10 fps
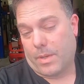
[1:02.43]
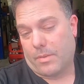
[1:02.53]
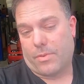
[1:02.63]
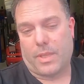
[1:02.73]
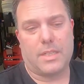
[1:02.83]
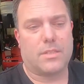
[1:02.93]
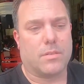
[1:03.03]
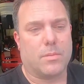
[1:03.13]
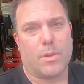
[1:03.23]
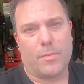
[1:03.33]
But for the
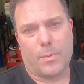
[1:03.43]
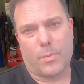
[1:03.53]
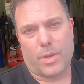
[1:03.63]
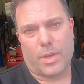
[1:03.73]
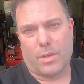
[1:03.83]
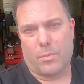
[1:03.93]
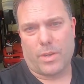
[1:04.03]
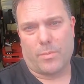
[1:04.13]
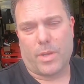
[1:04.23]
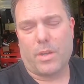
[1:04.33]
interim, I've been working on
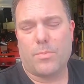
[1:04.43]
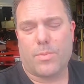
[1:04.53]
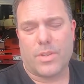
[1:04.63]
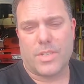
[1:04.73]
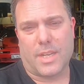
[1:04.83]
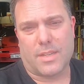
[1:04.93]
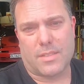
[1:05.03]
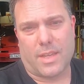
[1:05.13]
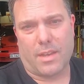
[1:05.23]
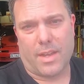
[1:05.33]
one of my own
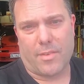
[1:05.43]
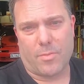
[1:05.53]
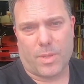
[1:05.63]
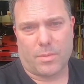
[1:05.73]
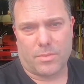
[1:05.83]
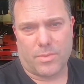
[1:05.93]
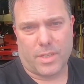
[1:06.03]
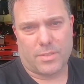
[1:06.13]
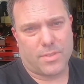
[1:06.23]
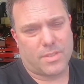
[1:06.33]
projects that I haven't been able to
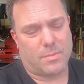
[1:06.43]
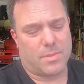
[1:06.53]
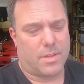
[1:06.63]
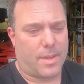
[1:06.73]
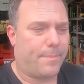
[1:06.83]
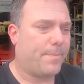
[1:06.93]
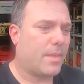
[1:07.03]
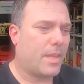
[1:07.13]
finish for some time,